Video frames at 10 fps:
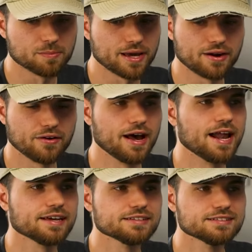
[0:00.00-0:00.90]
I don't know how
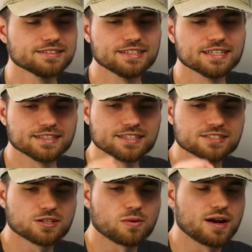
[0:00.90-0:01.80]
to get this
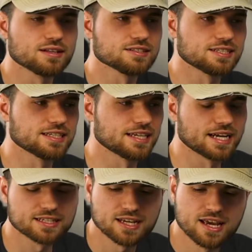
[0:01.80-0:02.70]
to wirelessly connect.